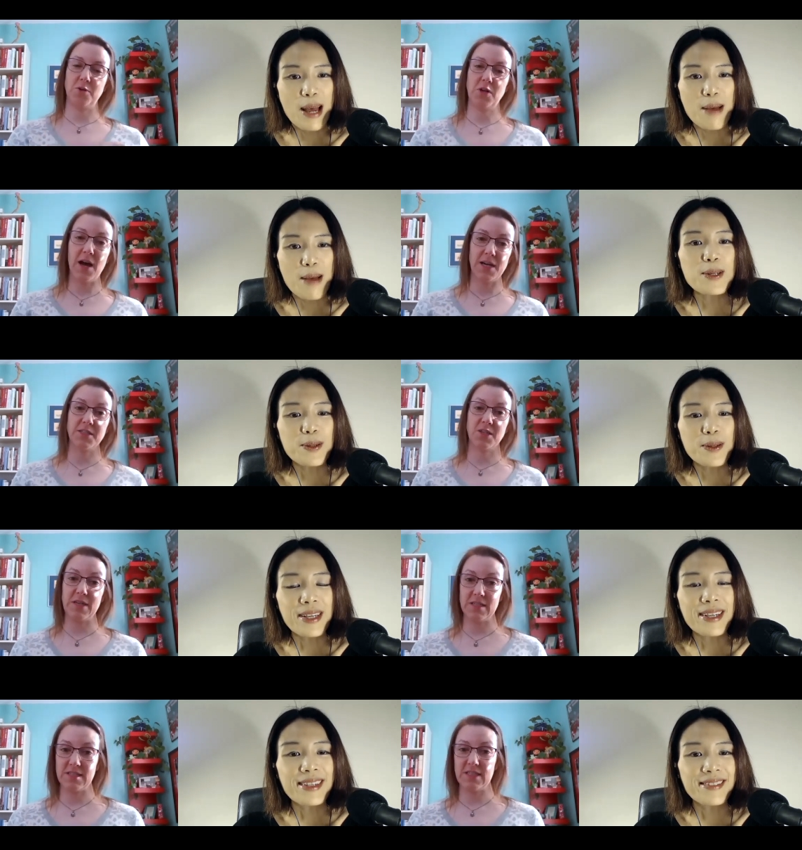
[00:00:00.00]
Speaker 1: Absolutely.
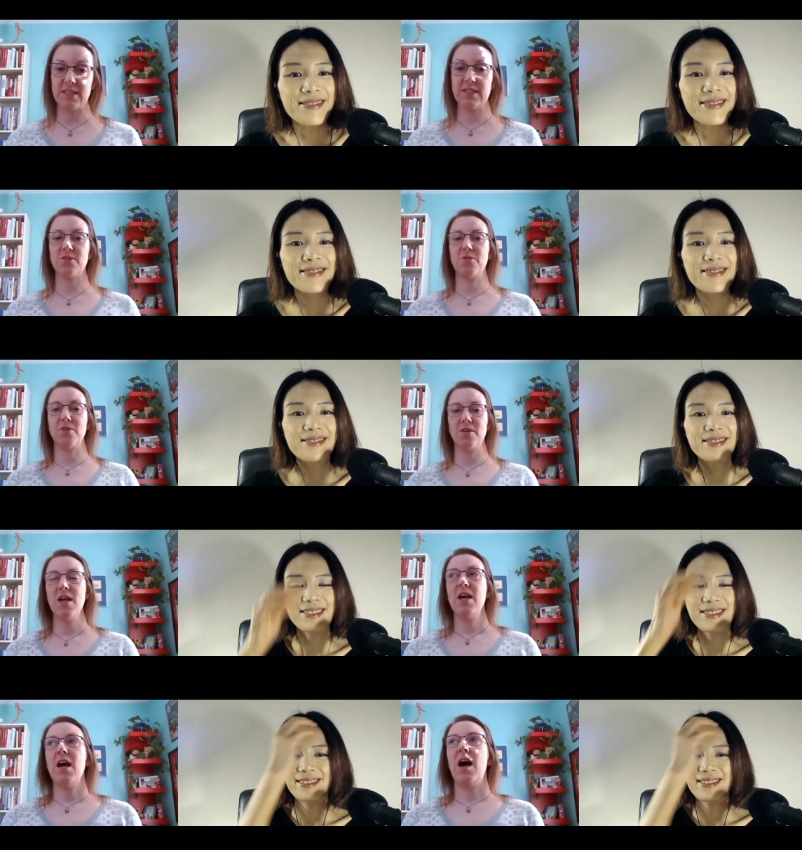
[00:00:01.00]
consequences or
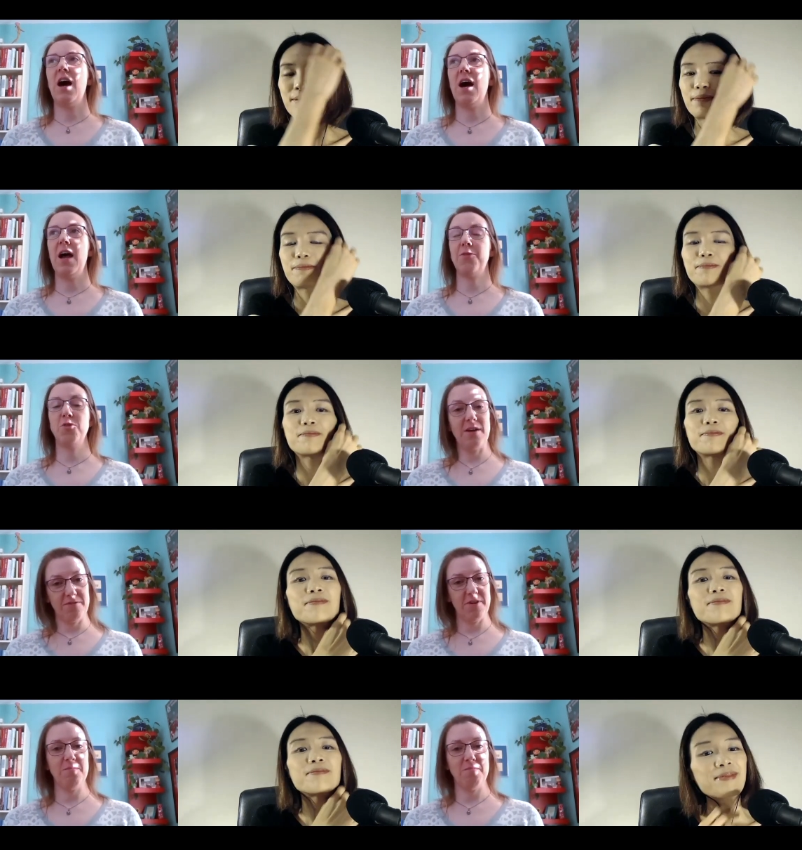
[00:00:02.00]
uh, and so you have
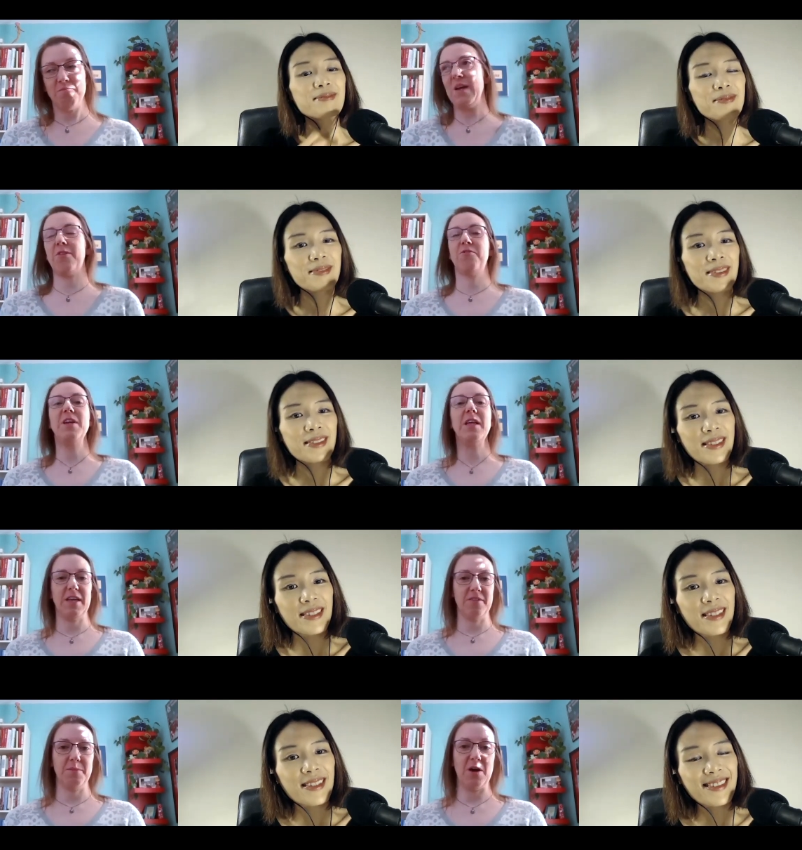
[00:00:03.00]
very mixed
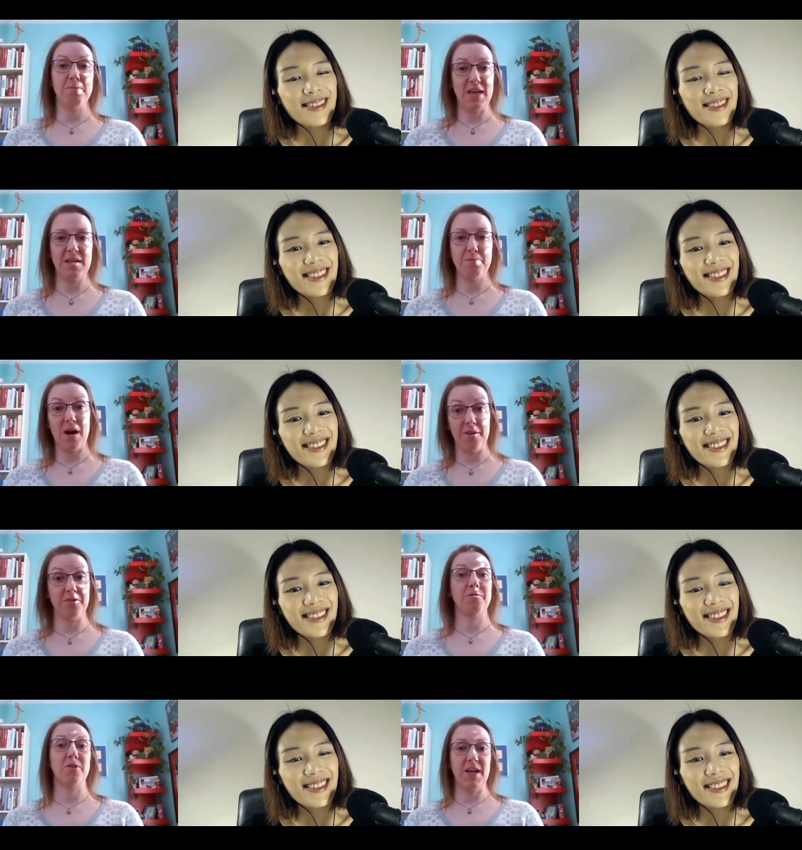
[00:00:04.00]
feelings about many
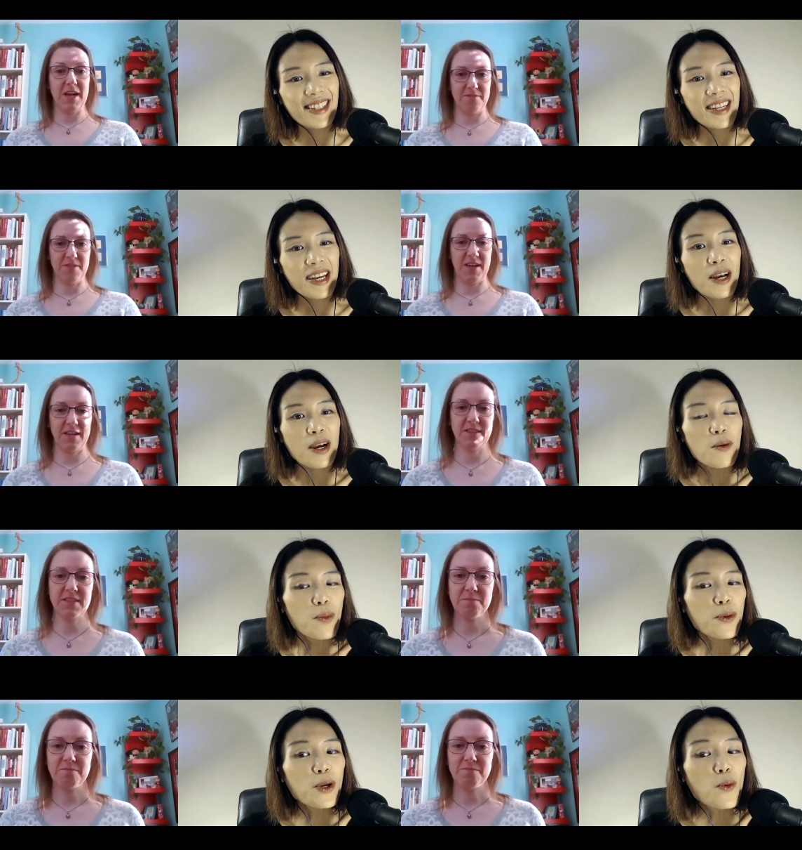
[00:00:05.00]
positive or negative
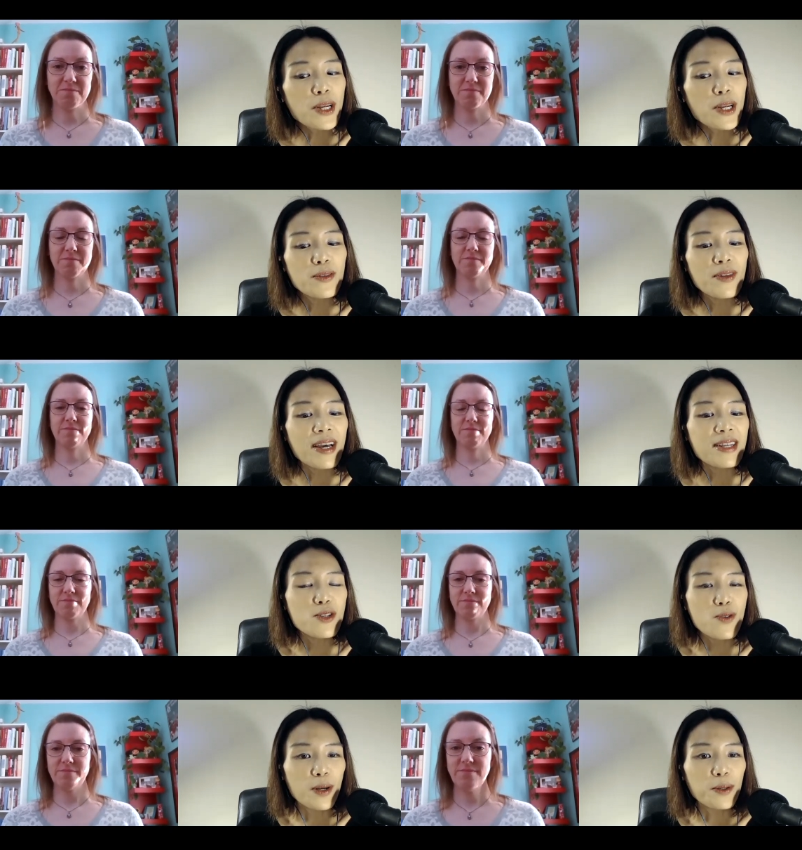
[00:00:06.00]
things
Speaker 2: well the question i
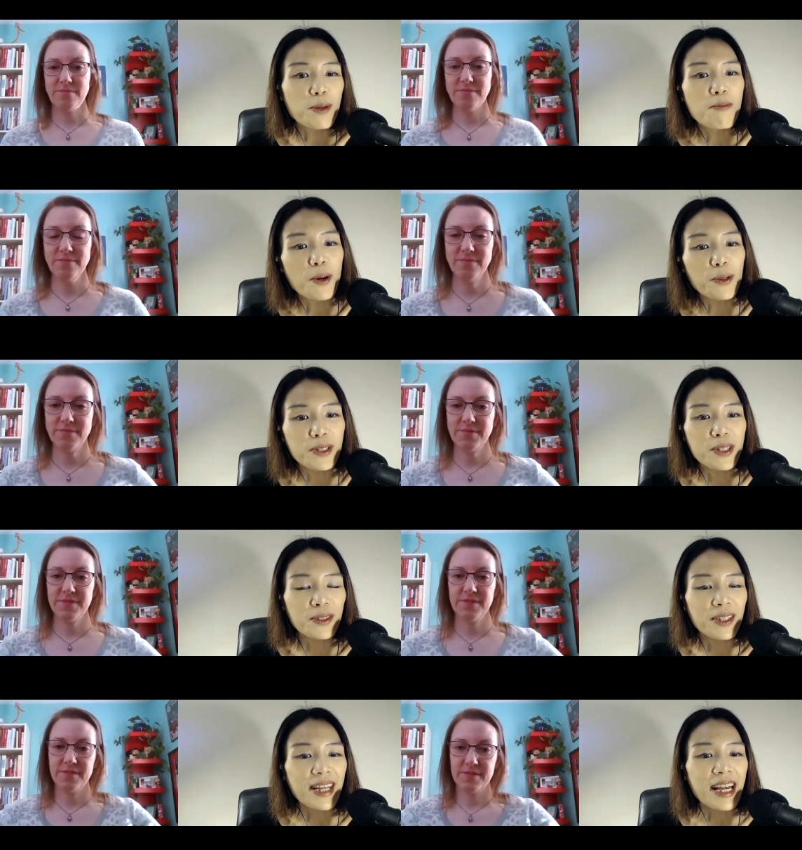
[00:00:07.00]
struggle the most
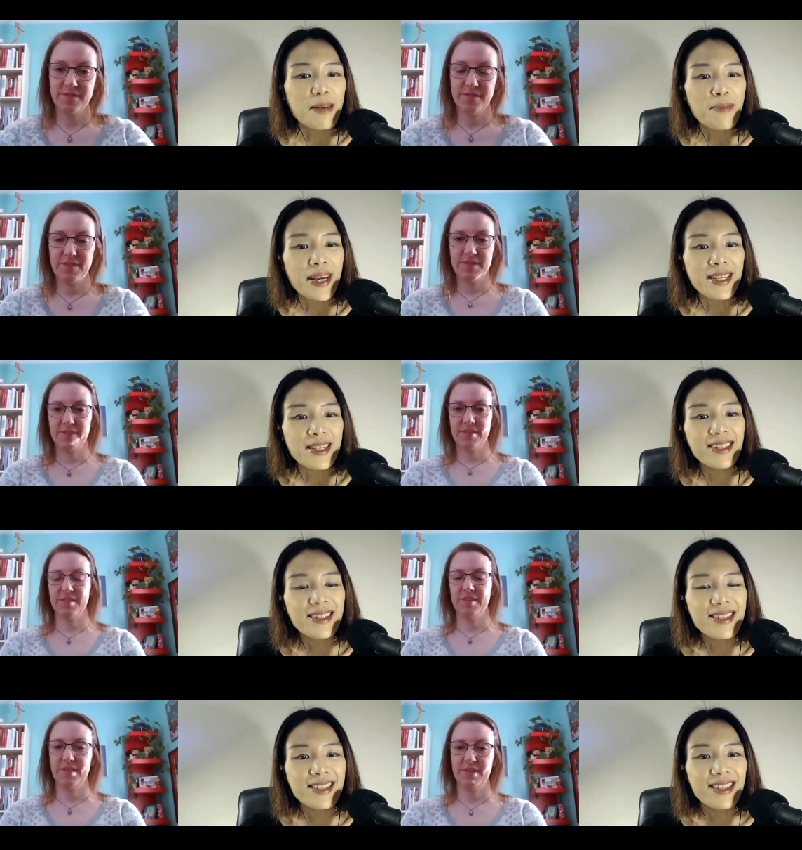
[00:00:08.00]
on a daily
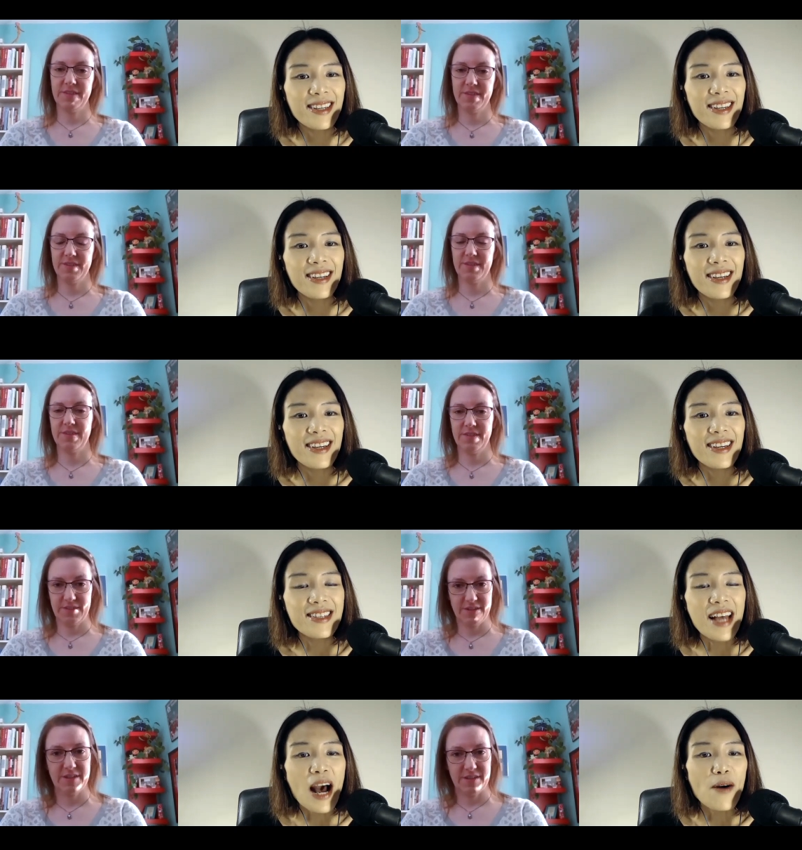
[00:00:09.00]
basis
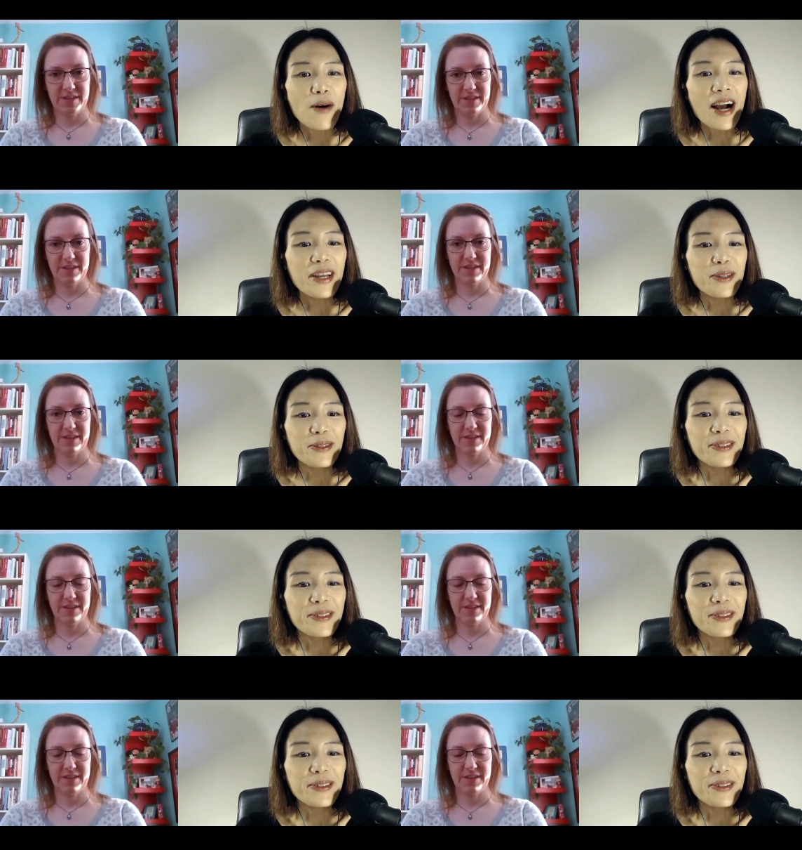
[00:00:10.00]
is how are you